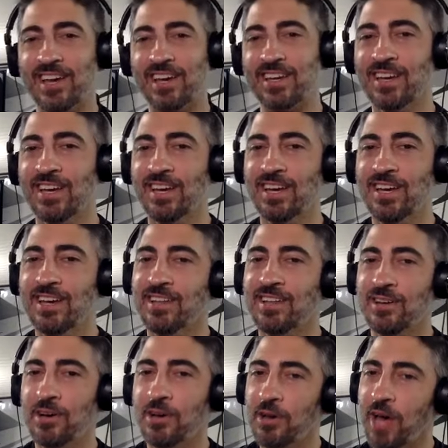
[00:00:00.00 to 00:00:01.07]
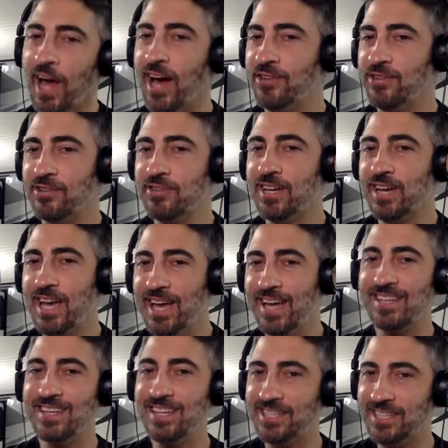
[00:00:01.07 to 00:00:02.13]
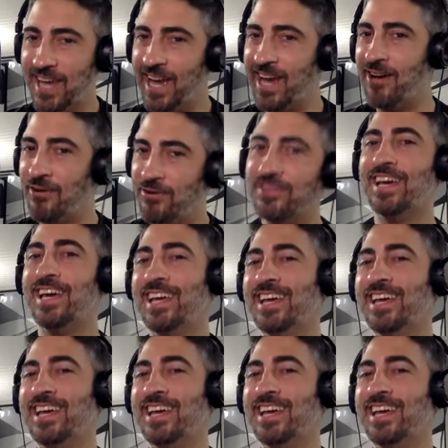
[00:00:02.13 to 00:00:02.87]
like. Hazard ahead, get down. He